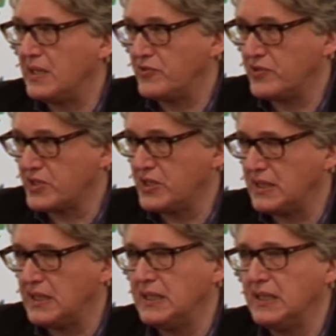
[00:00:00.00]

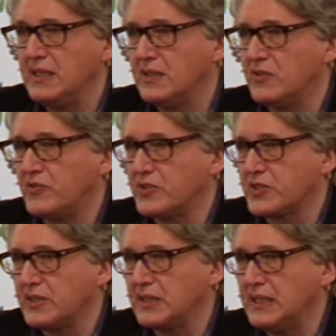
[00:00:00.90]
unfortunately, or
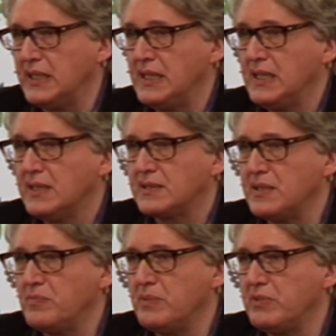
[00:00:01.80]
fortunately,
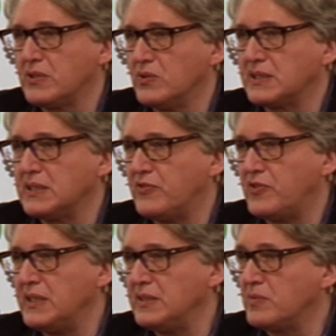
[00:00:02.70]
simply because they are
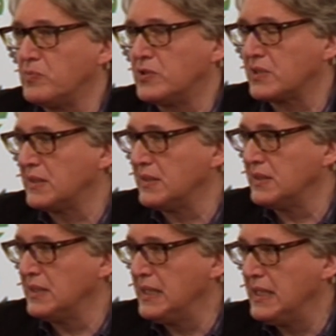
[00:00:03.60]
finite mortal.